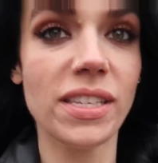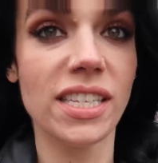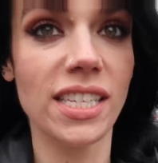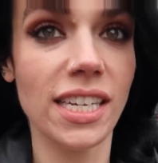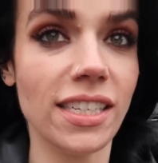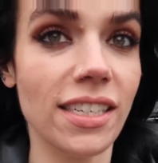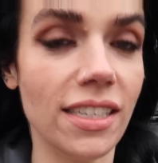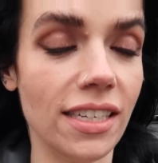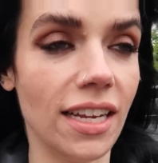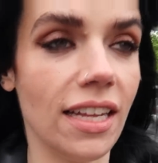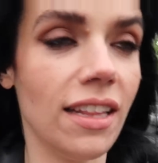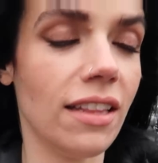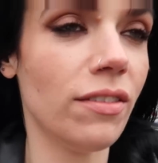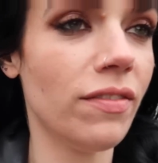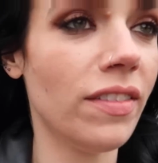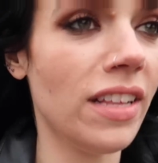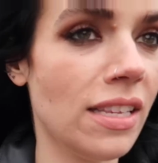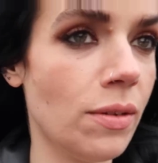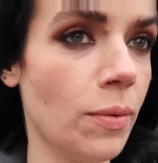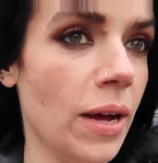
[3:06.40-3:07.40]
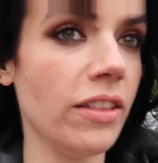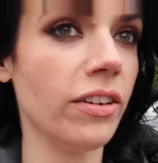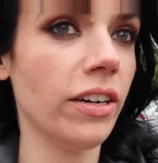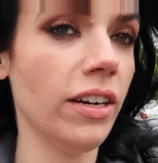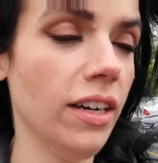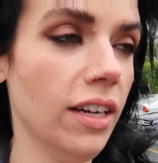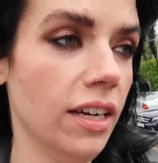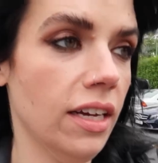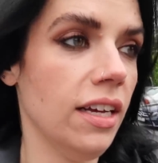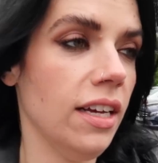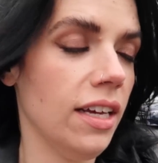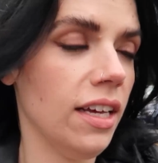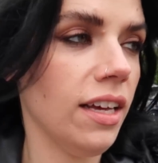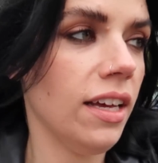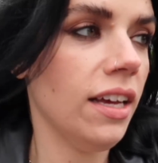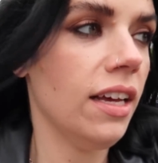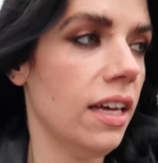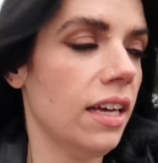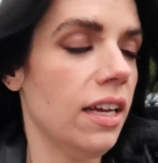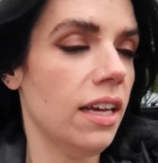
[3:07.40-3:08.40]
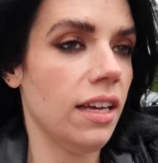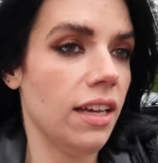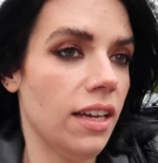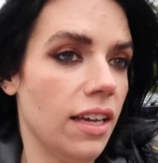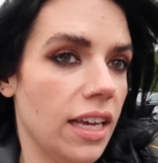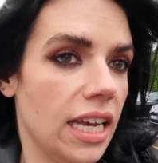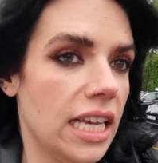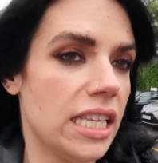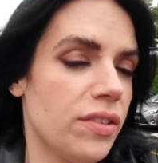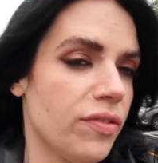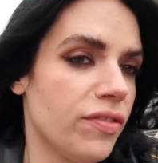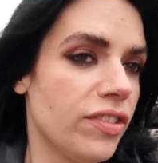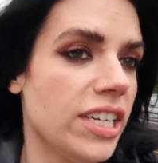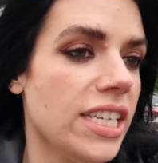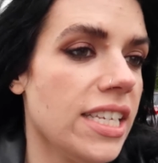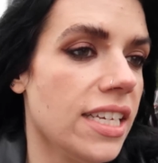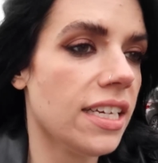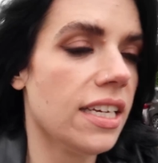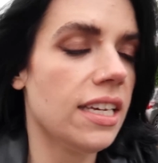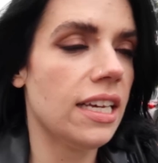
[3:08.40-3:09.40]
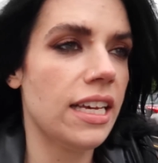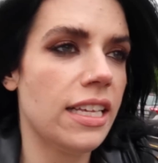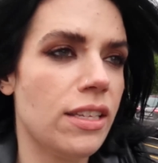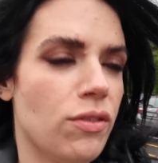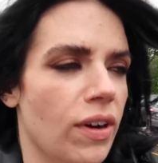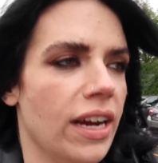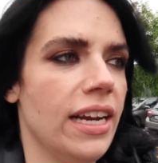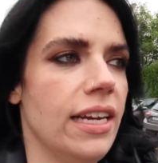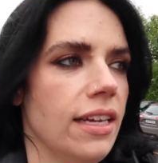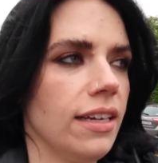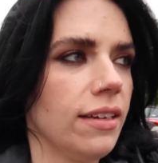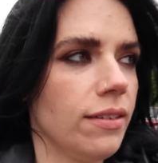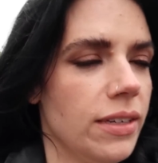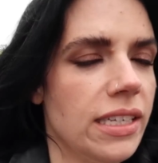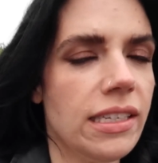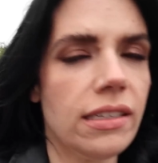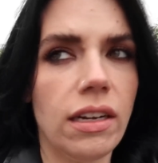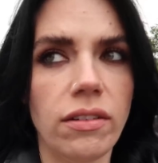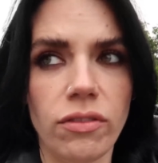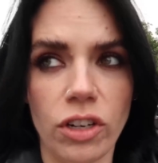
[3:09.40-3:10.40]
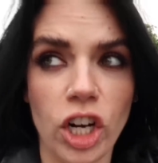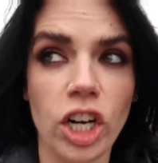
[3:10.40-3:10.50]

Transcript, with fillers: sick to death of this weather. It's freezing, it's raining. It's not